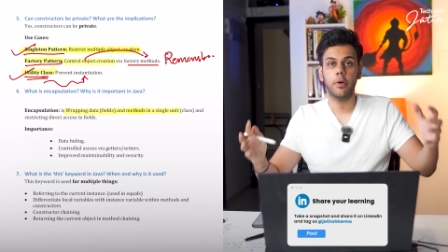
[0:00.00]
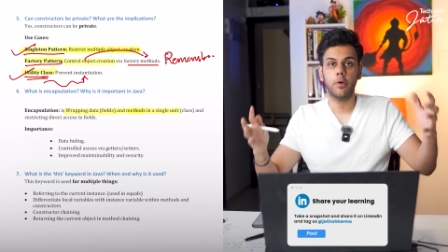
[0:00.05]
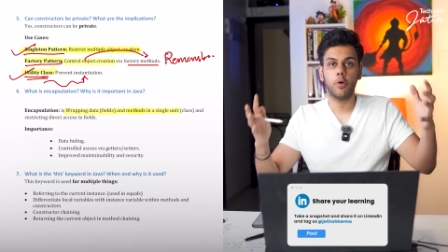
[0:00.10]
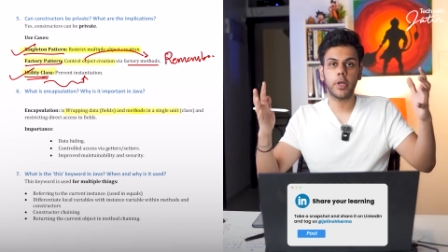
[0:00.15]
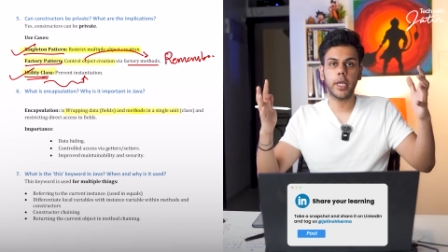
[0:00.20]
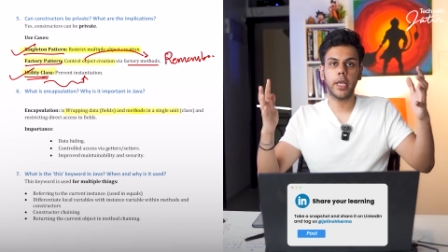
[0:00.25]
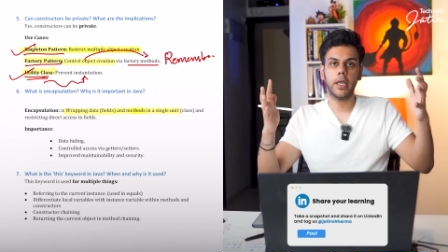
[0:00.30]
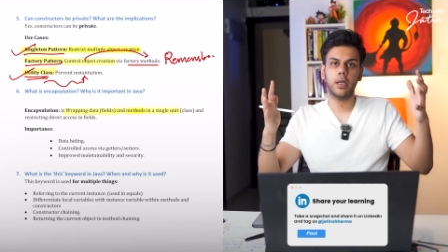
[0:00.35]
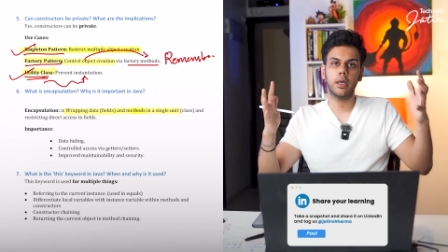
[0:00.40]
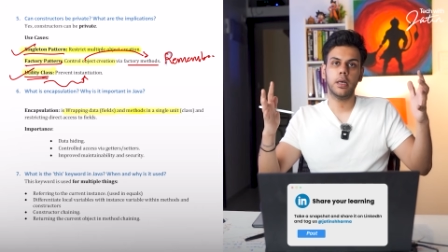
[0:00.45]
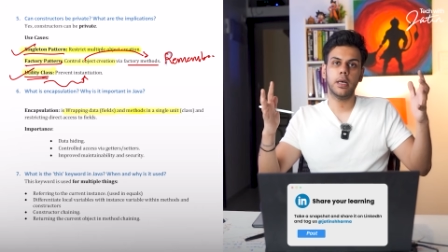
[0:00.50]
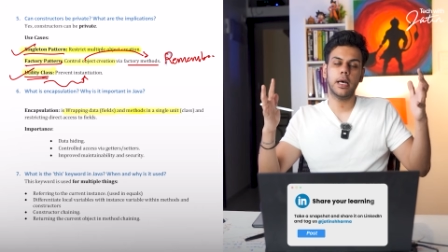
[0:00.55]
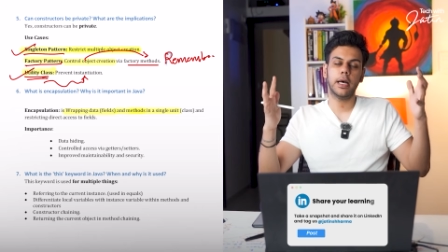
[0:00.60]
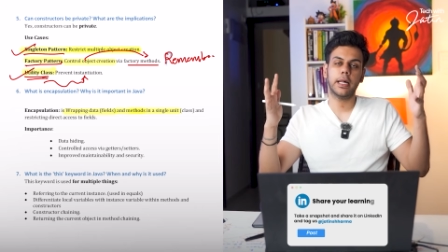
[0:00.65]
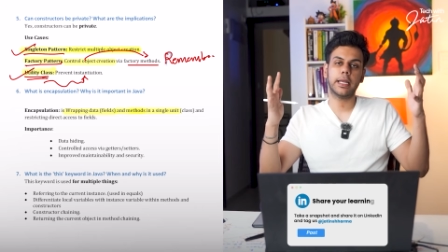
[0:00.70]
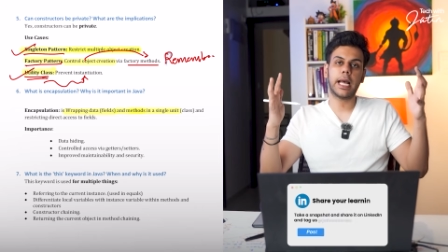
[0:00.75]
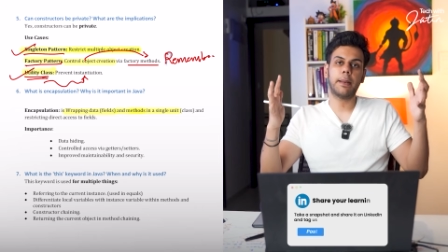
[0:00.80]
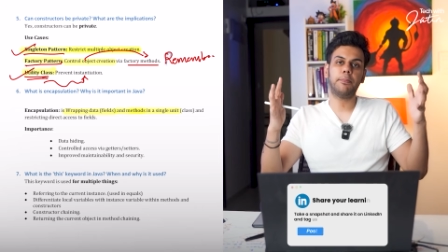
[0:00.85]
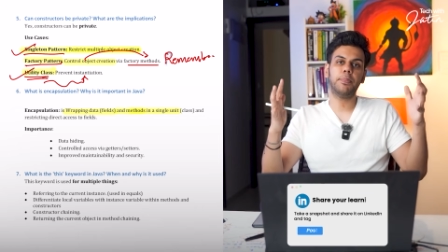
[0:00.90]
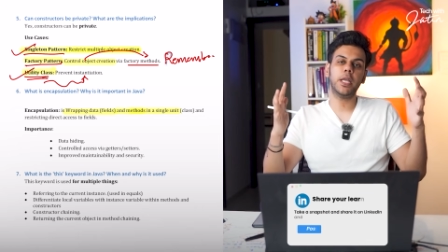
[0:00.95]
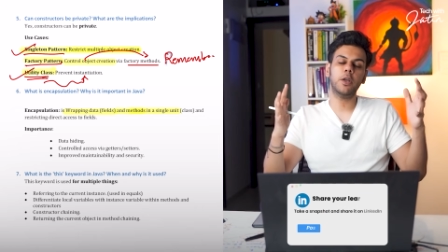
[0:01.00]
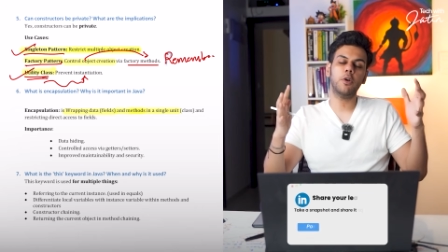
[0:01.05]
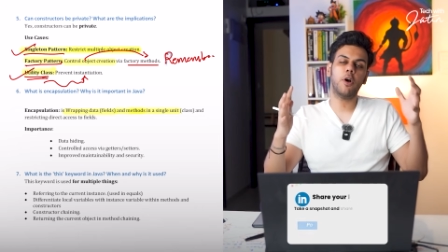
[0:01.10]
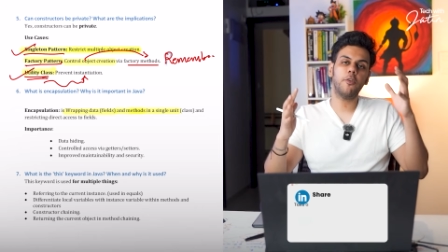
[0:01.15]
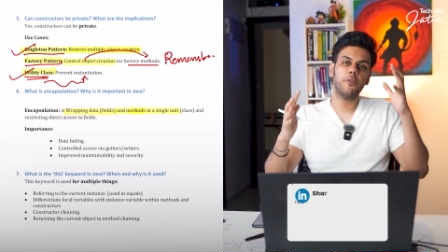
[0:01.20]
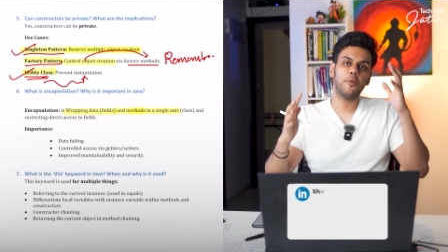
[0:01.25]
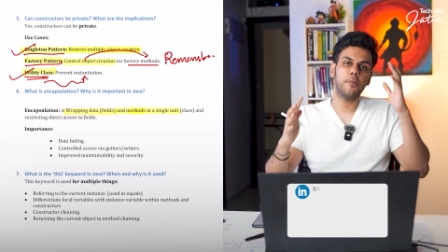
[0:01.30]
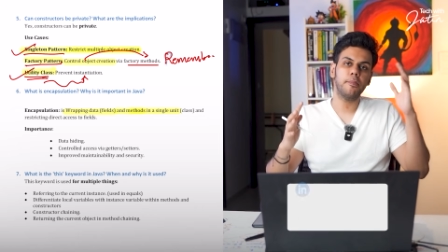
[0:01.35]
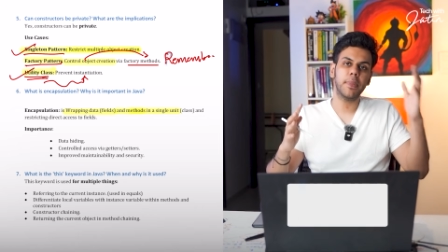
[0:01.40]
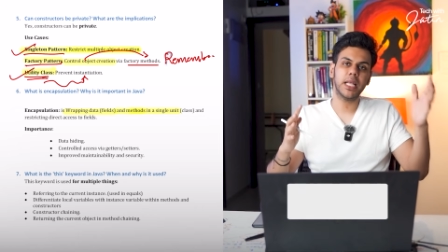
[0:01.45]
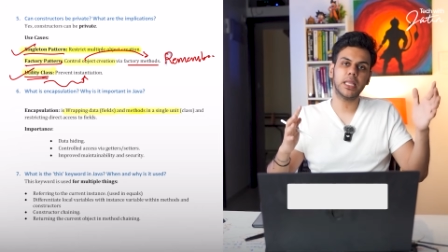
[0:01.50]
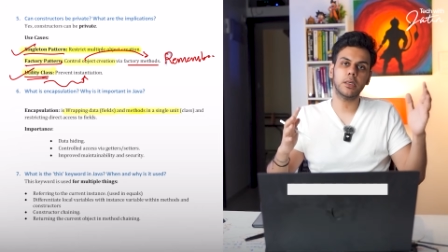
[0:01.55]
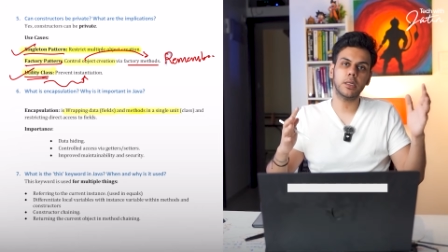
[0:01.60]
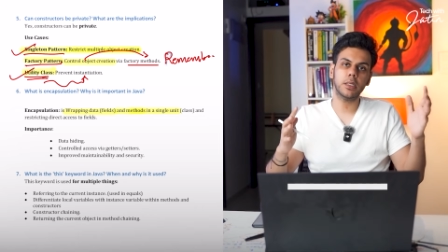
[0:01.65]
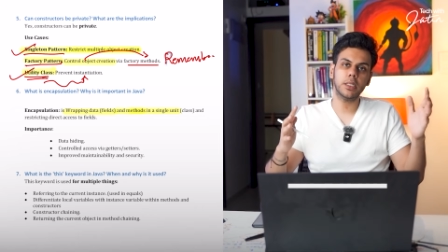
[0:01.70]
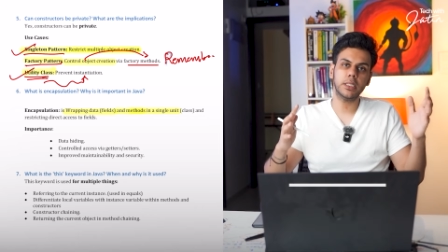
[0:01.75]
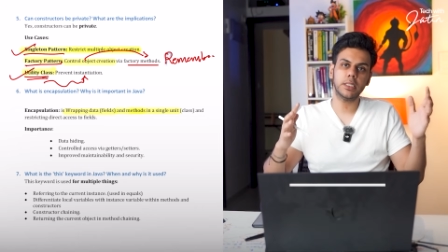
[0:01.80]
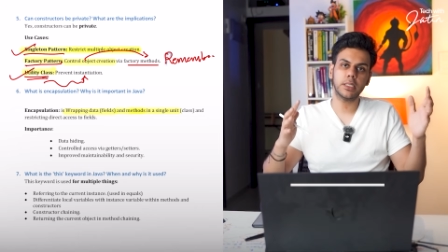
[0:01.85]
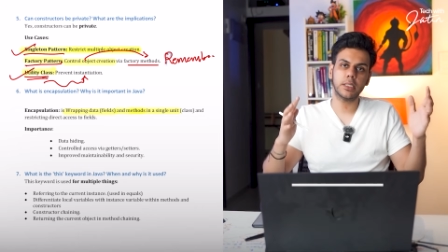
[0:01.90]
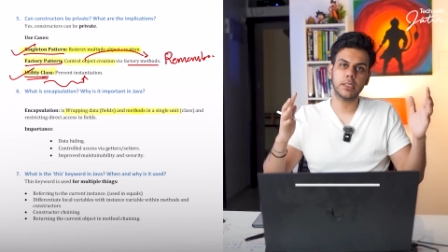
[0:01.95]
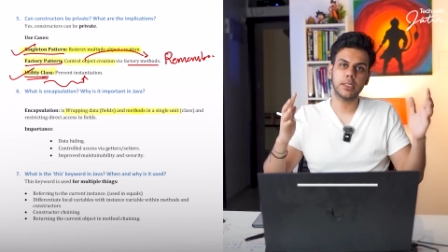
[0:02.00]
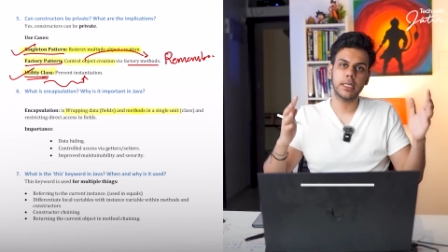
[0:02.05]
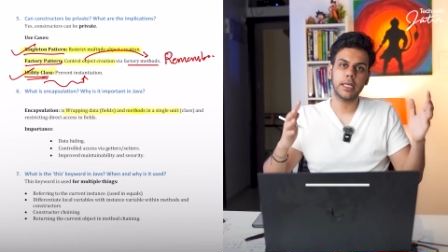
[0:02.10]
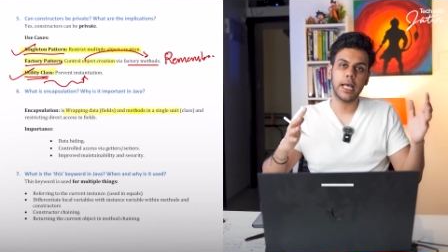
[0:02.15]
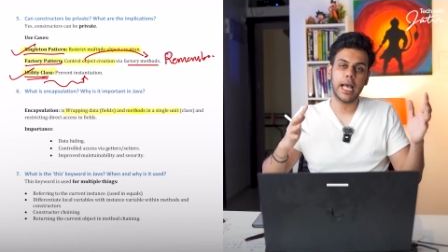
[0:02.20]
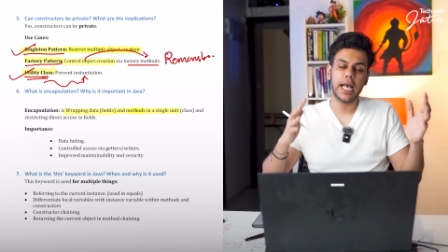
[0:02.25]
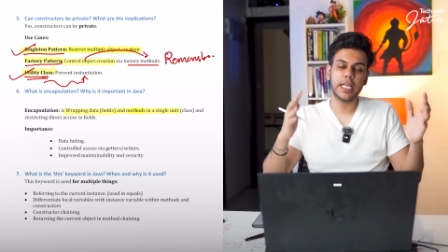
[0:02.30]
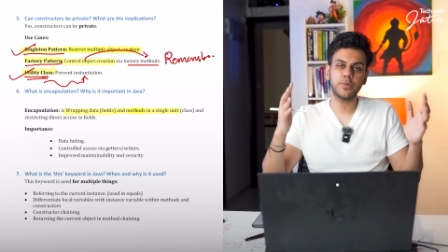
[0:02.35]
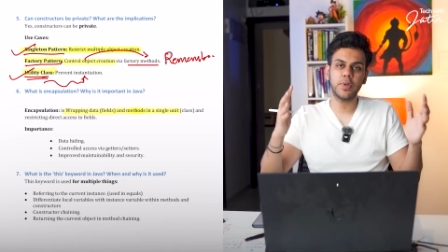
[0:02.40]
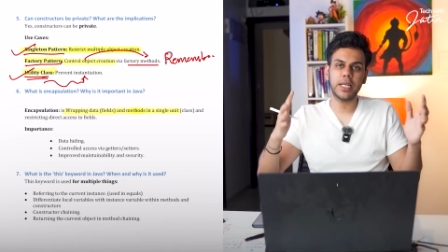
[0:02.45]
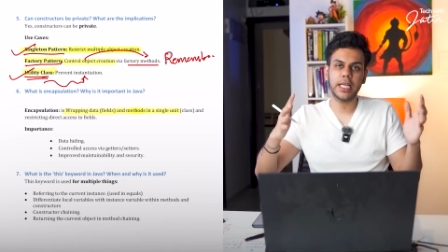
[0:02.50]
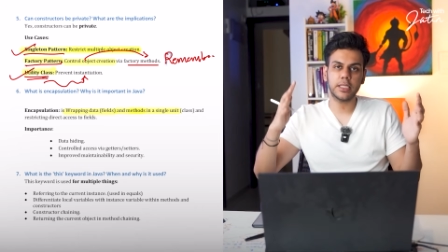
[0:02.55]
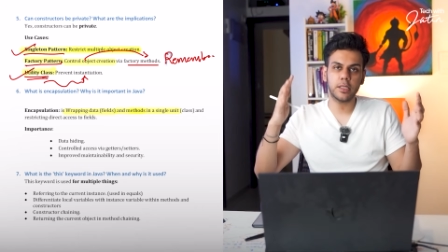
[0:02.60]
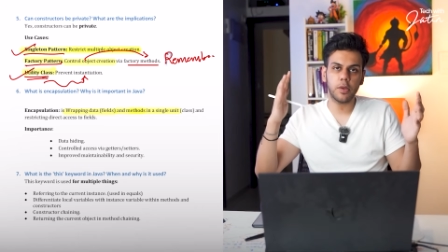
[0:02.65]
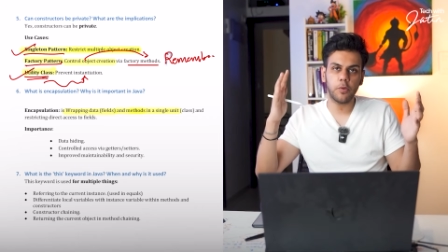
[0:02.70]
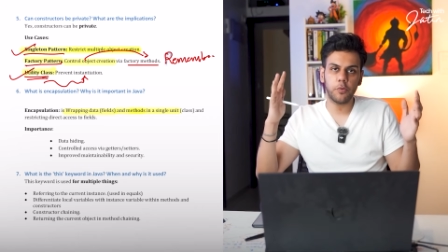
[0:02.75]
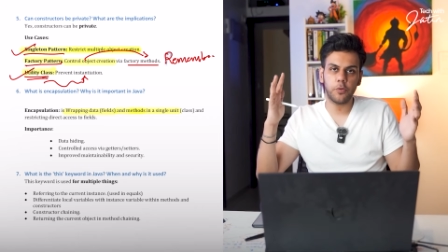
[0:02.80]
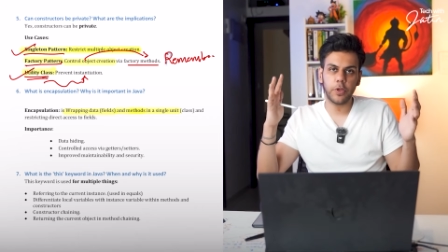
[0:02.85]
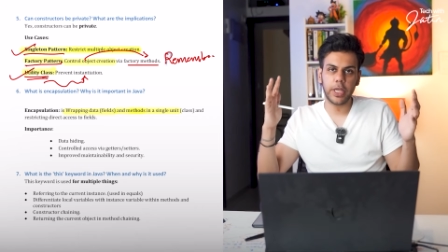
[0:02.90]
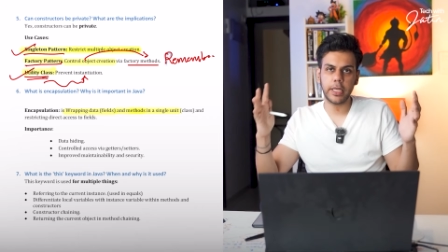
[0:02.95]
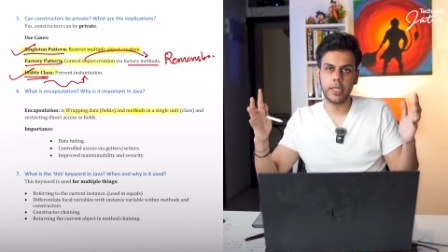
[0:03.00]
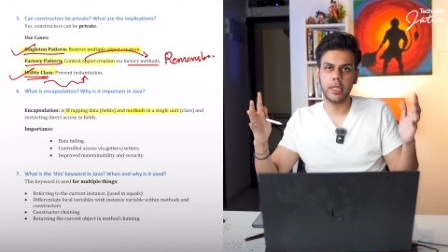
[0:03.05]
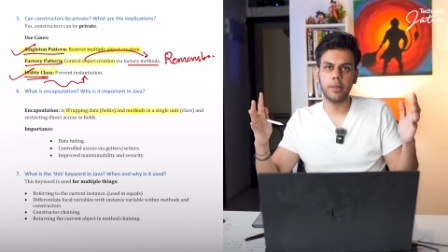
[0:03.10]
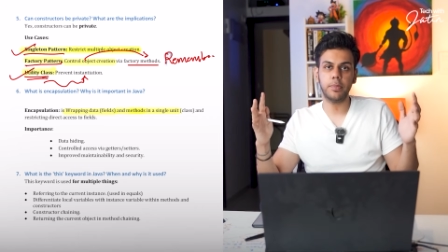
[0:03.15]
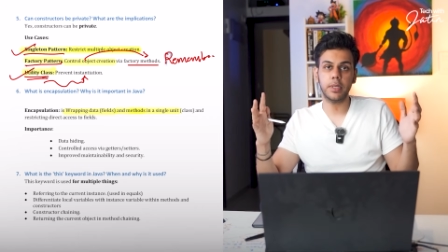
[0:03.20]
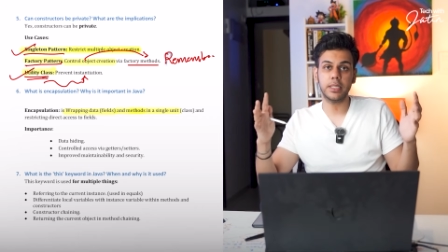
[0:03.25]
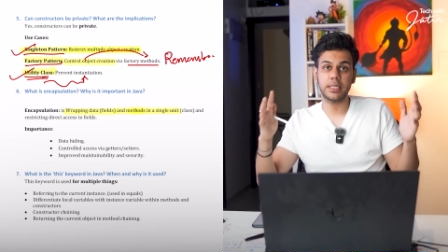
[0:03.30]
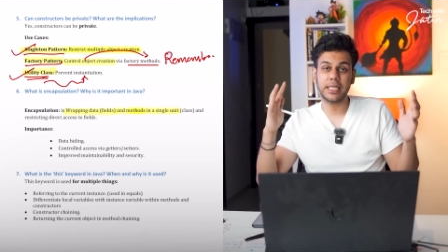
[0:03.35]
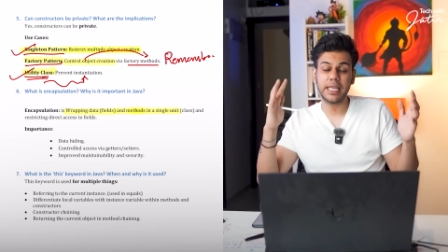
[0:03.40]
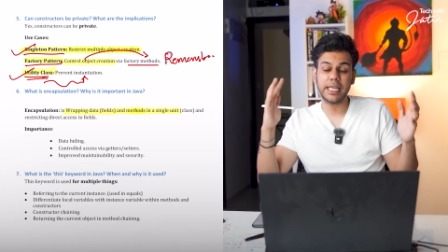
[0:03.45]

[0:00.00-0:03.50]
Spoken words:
Okay, wrapping of methods as well as the variables,